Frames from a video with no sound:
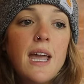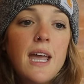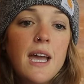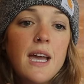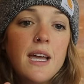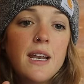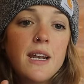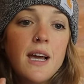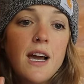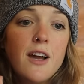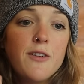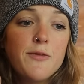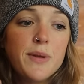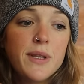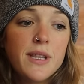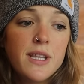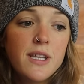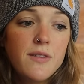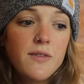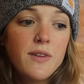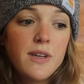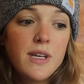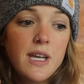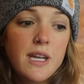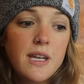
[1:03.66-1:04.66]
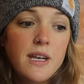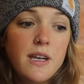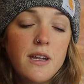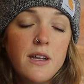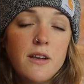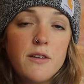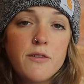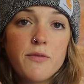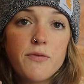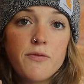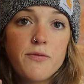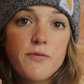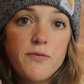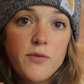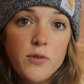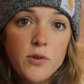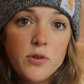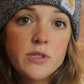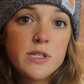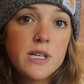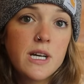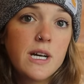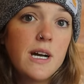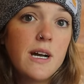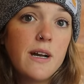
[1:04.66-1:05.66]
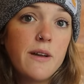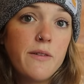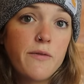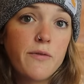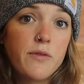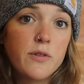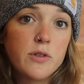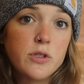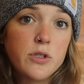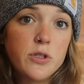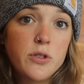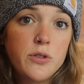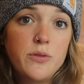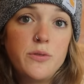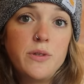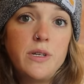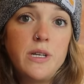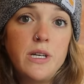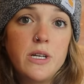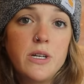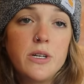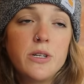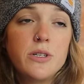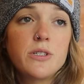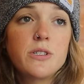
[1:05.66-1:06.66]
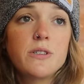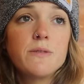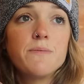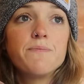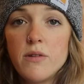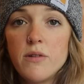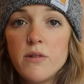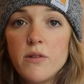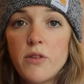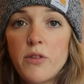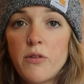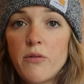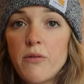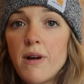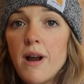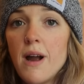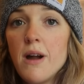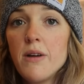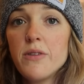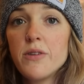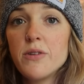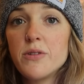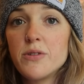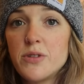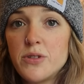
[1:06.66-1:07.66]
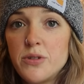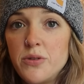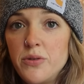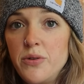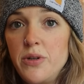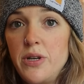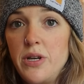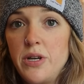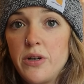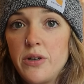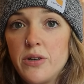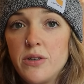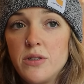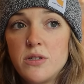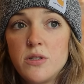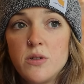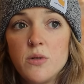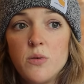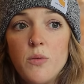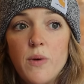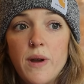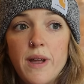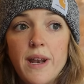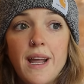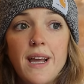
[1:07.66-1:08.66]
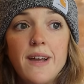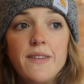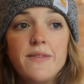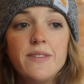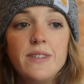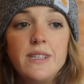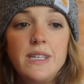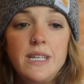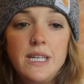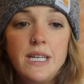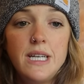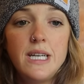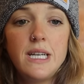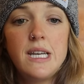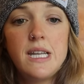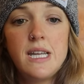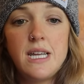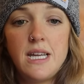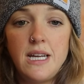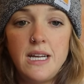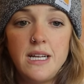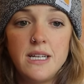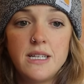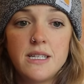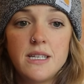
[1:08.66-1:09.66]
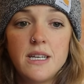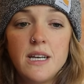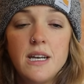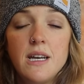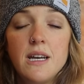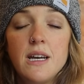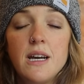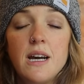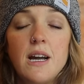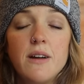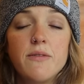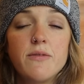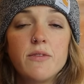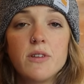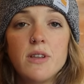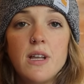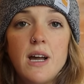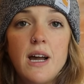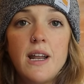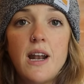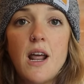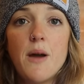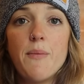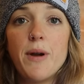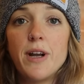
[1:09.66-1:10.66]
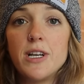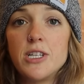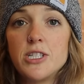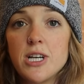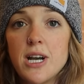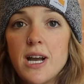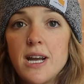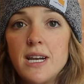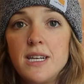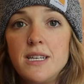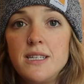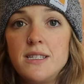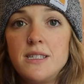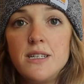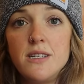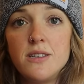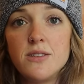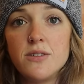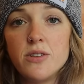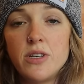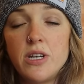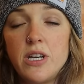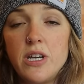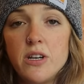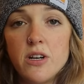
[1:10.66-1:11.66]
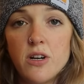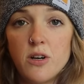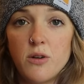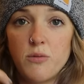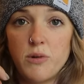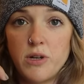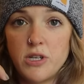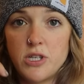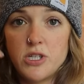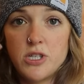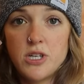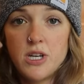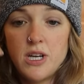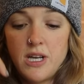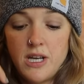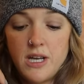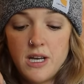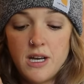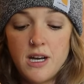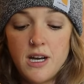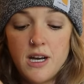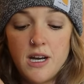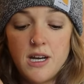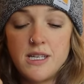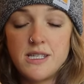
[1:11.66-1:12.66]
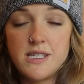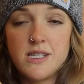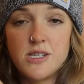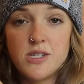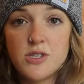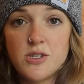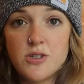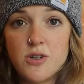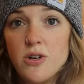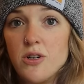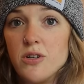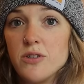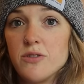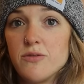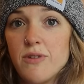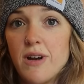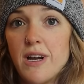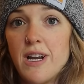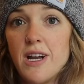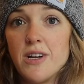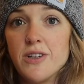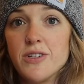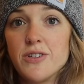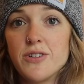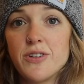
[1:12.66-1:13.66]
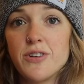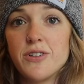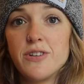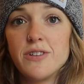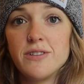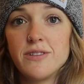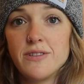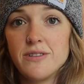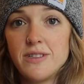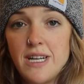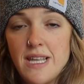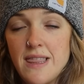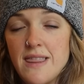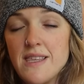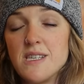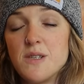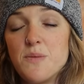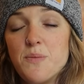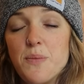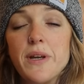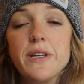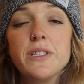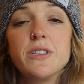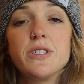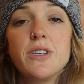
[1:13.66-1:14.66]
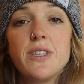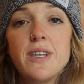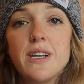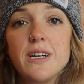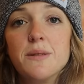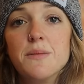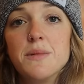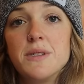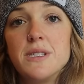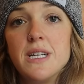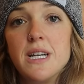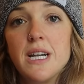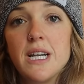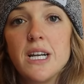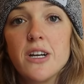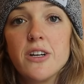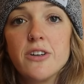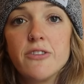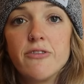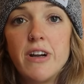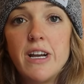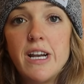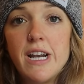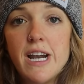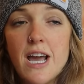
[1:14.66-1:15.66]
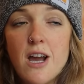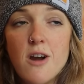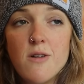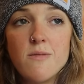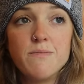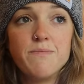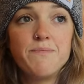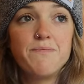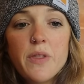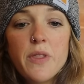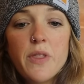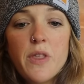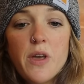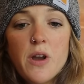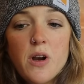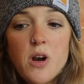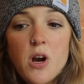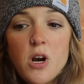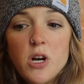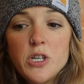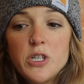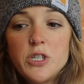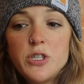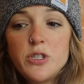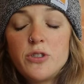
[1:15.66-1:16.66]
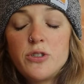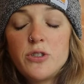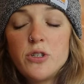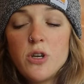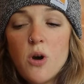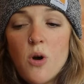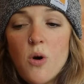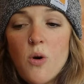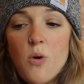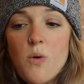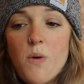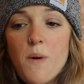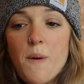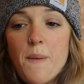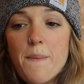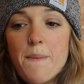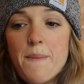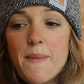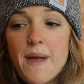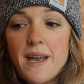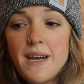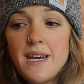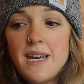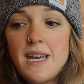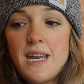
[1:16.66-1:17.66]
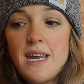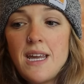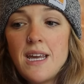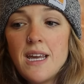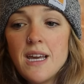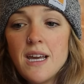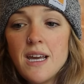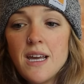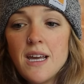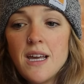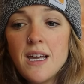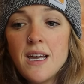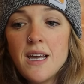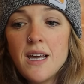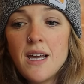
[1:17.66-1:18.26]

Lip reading: And I've been living in it full time for 2 years. Throughout those 2 years, when I've needed heat, I've relied on my Chinese diesel heater, which is installed right under in this bench that I'm sitting on right now. There are so many